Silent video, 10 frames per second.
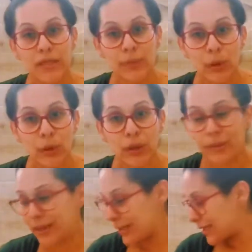a little bit
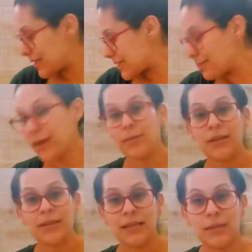because the baby's
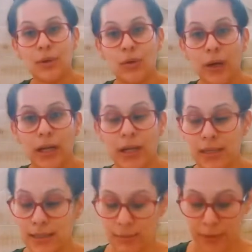sleeping right next to
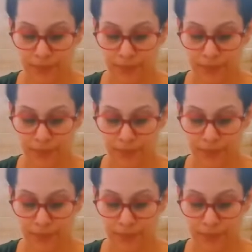me.